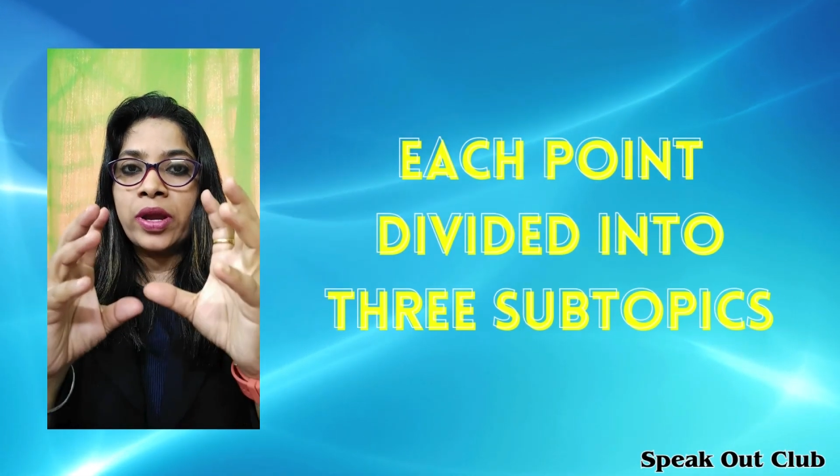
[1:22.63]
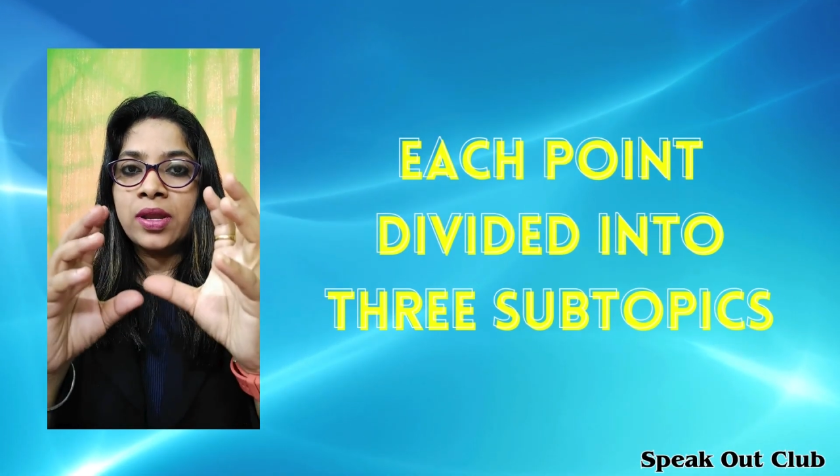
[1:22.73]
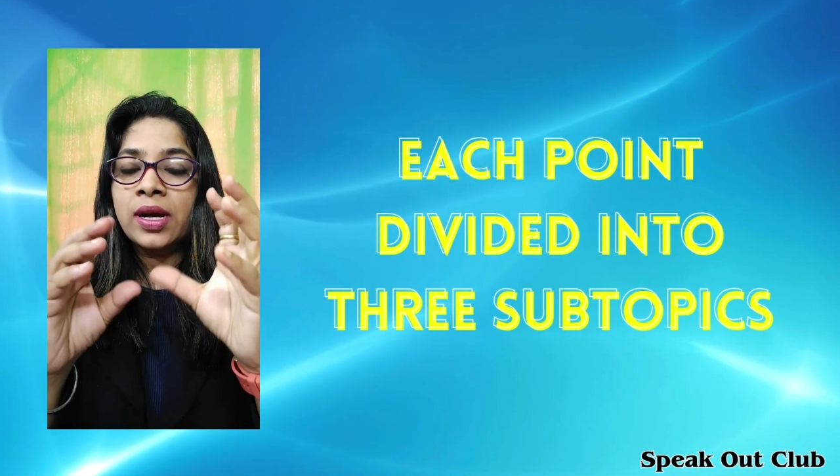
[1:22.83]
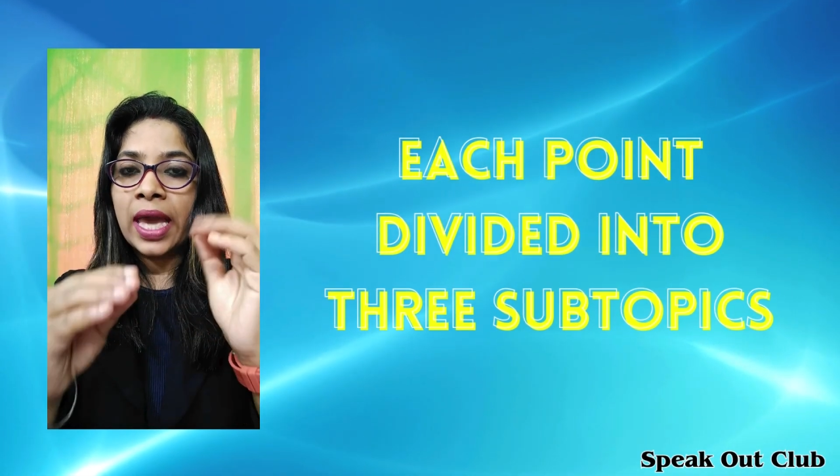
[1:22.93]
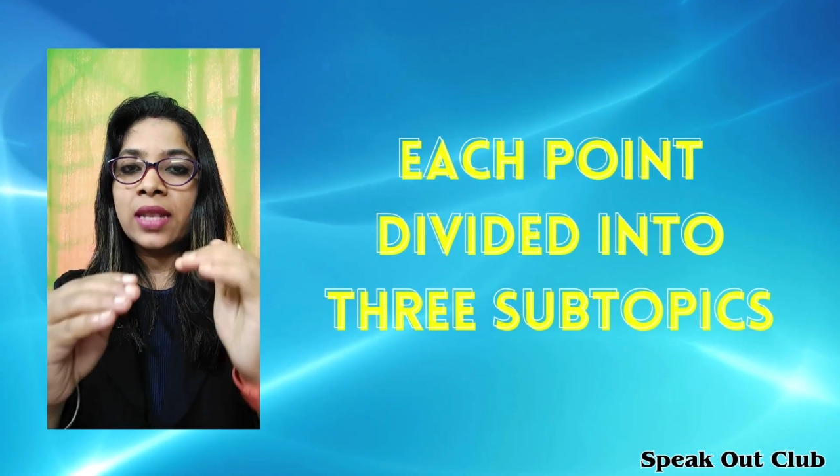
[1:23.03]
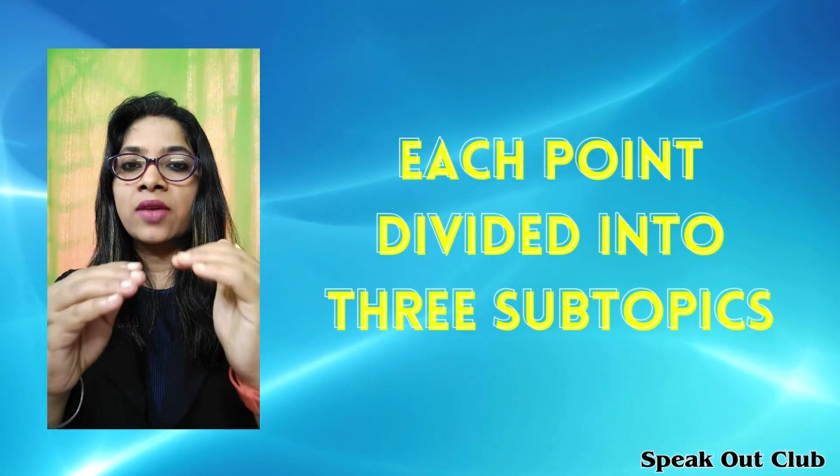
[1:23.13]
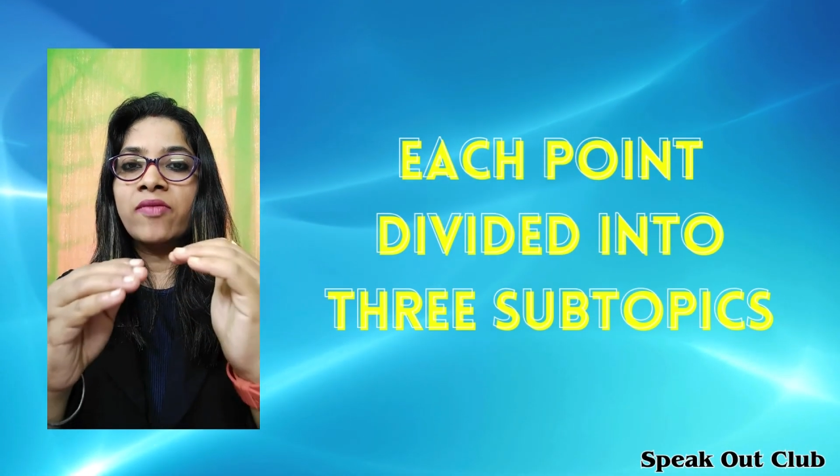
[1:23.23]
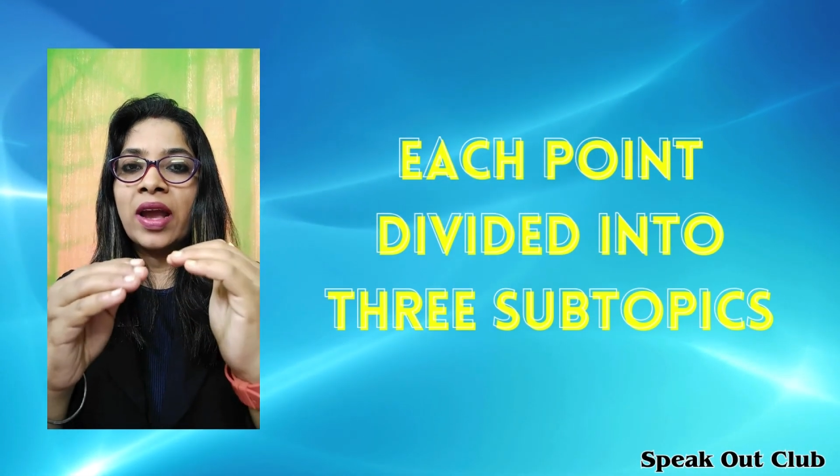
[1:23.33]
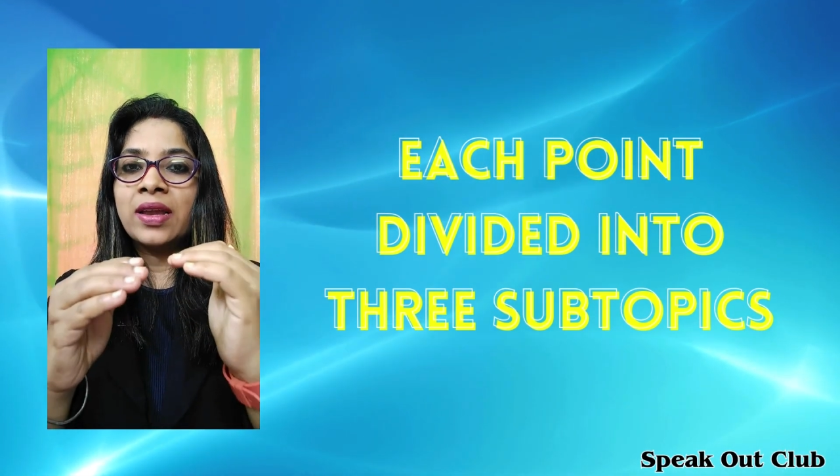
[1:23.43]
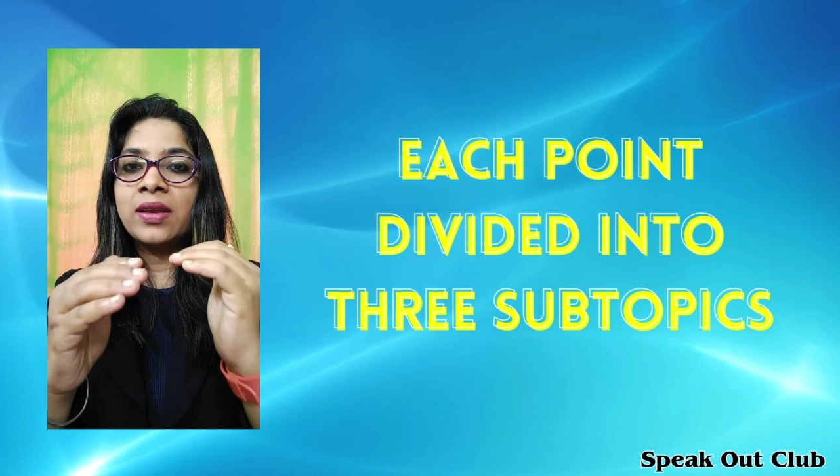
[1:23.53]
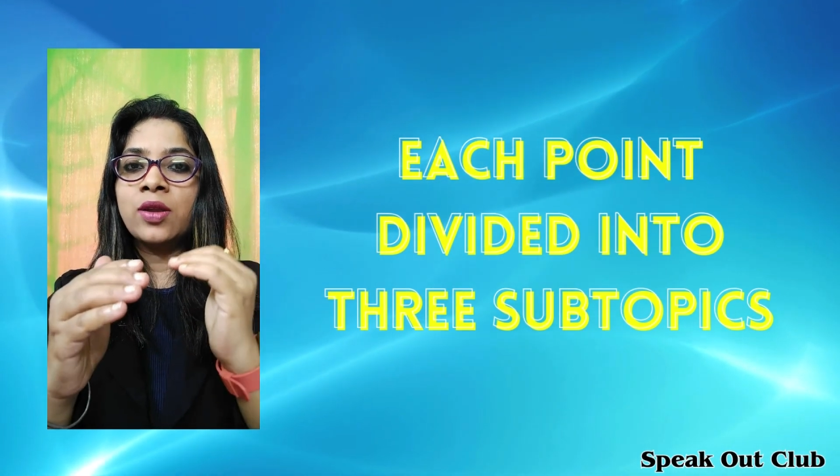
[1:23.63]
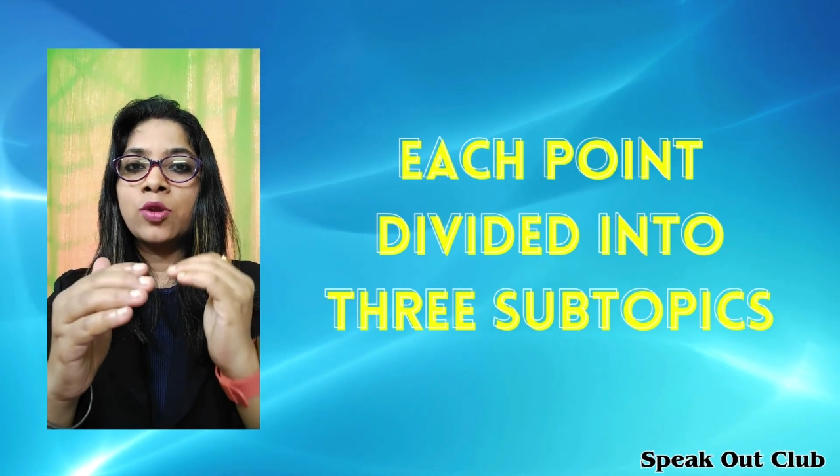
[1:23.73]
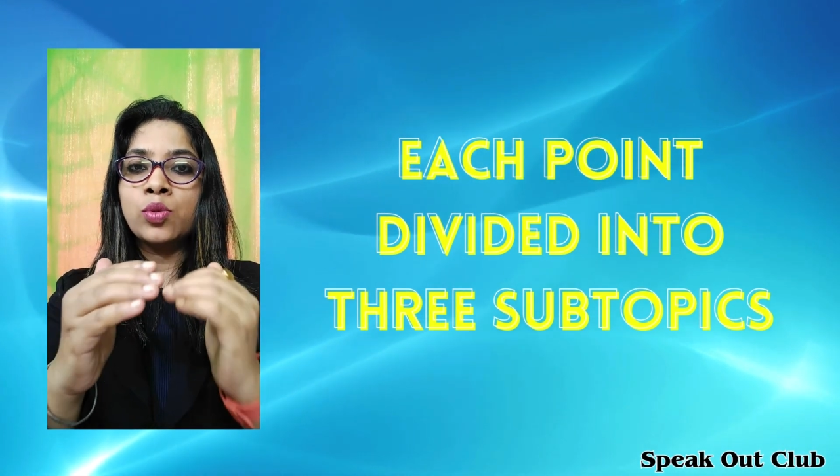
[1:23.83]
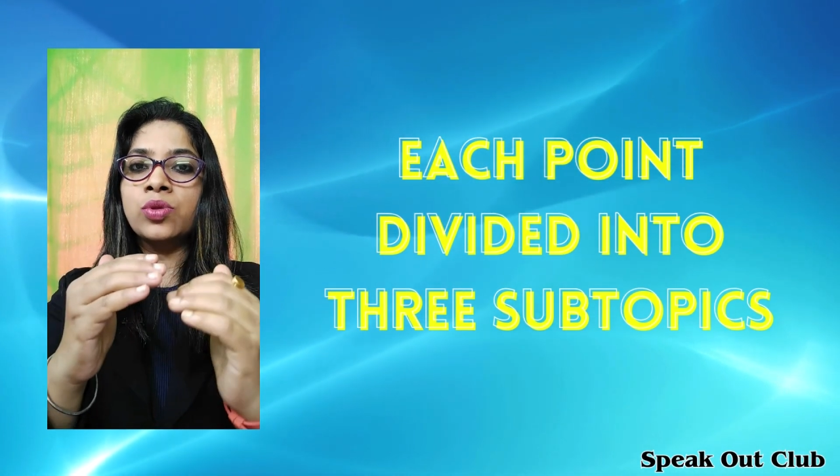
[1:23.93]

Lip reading: again divided into